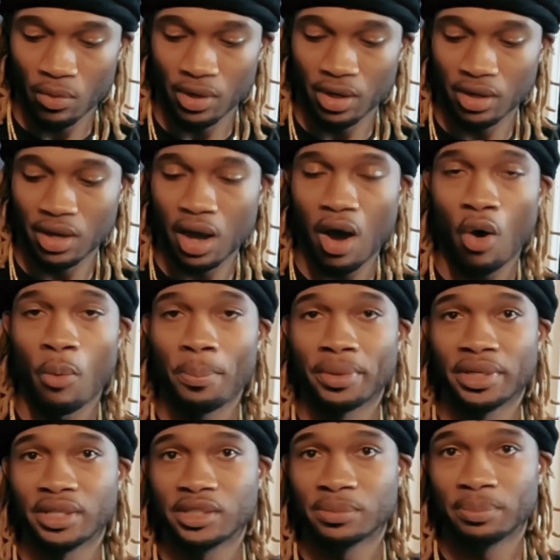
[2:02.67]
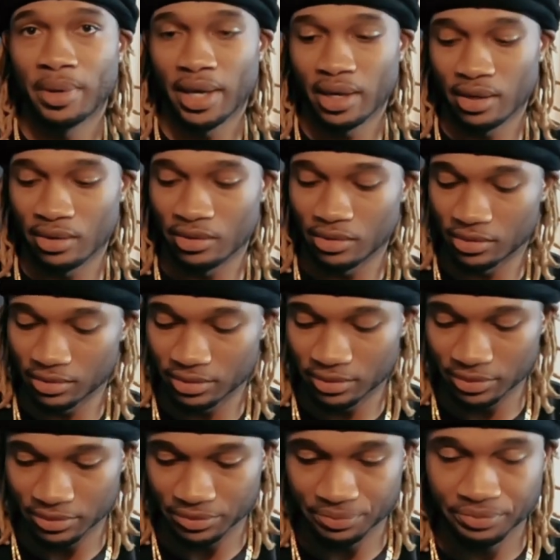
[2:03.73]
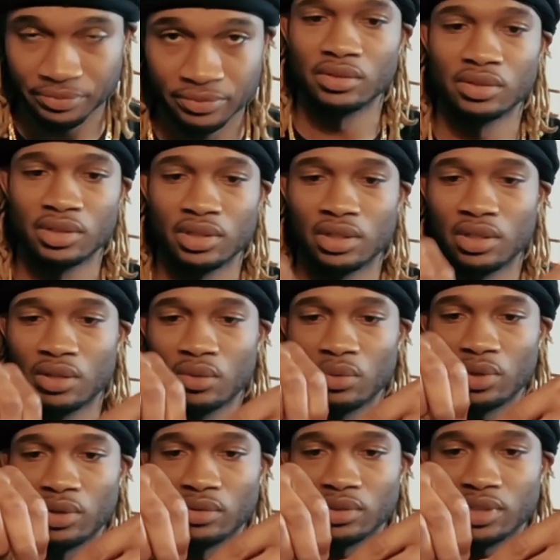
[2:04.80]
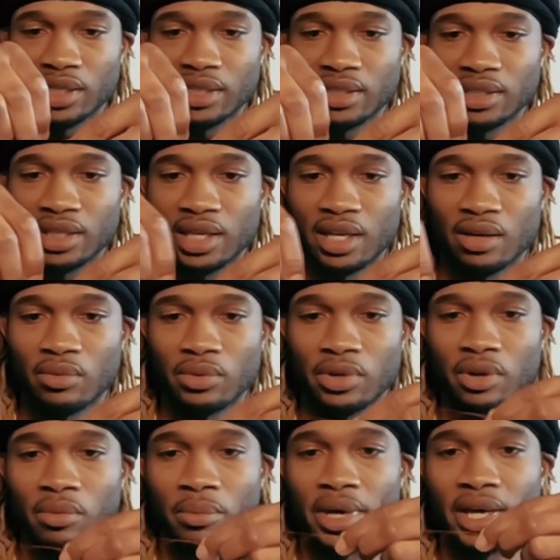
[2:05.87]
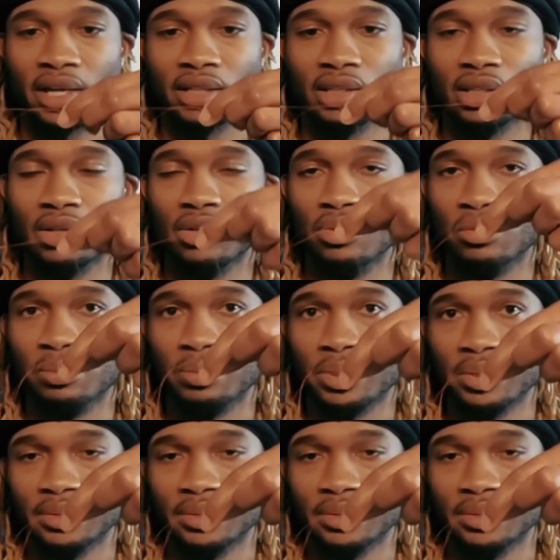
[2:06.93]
We're gonna open this bell. We're gonna take that, we're gonna make a loop.